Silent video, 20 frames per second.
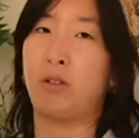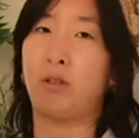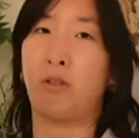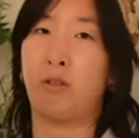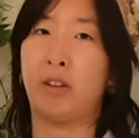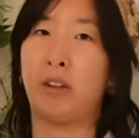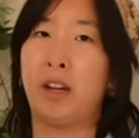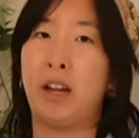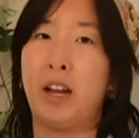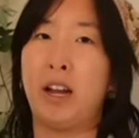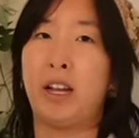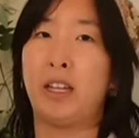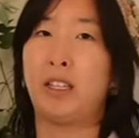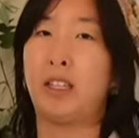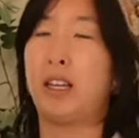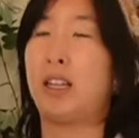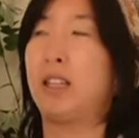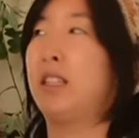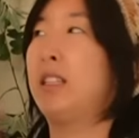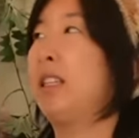door
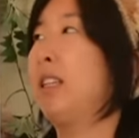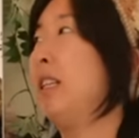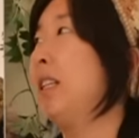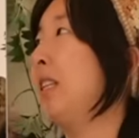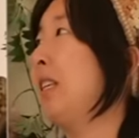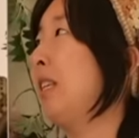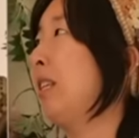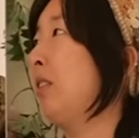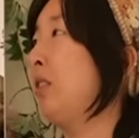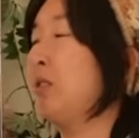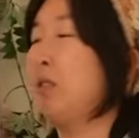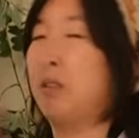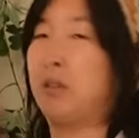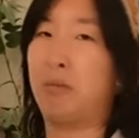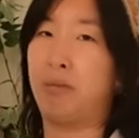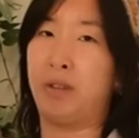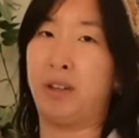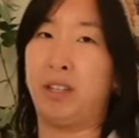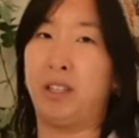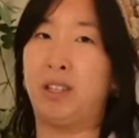tends to lead to the
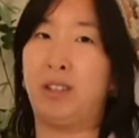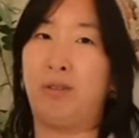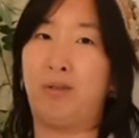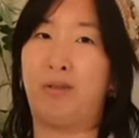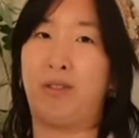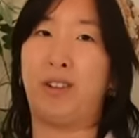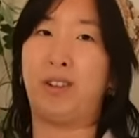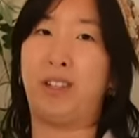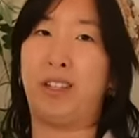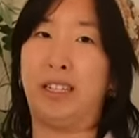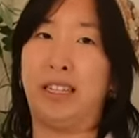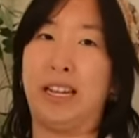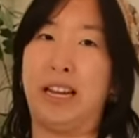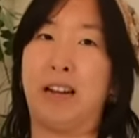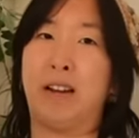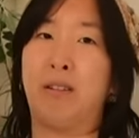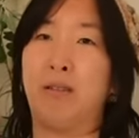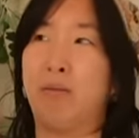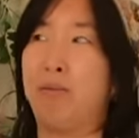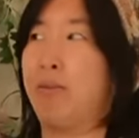prints falling
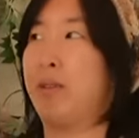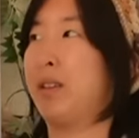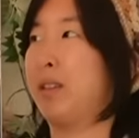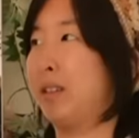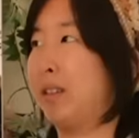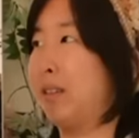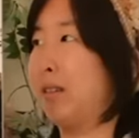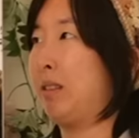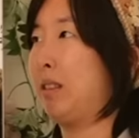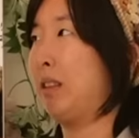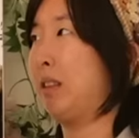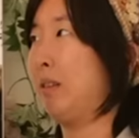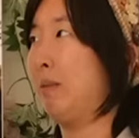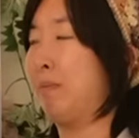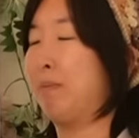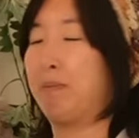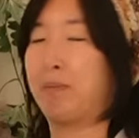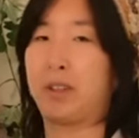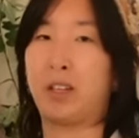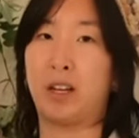down because the
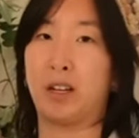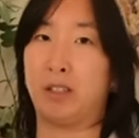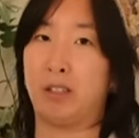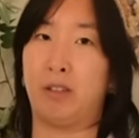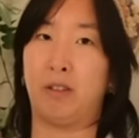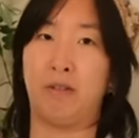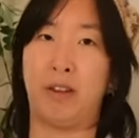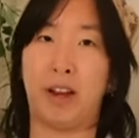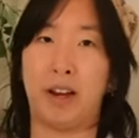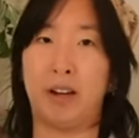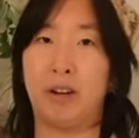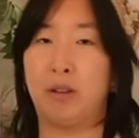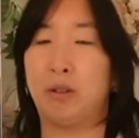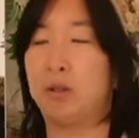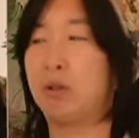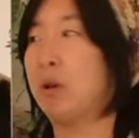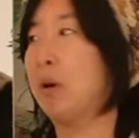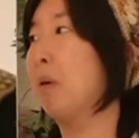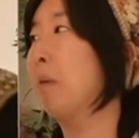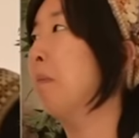gust of air,
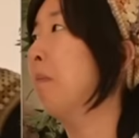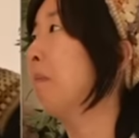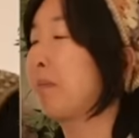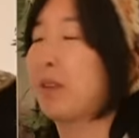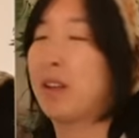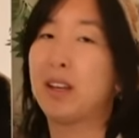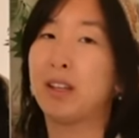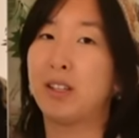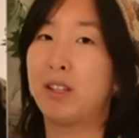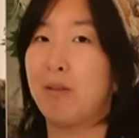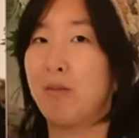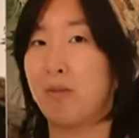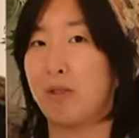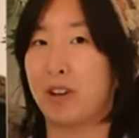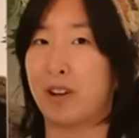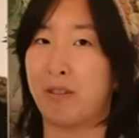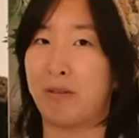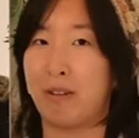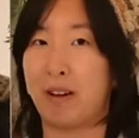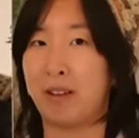so some
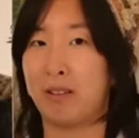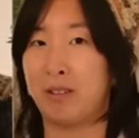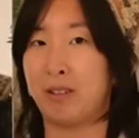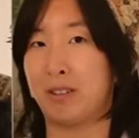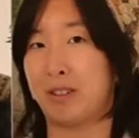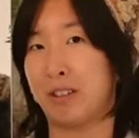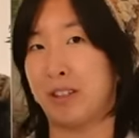workarounds are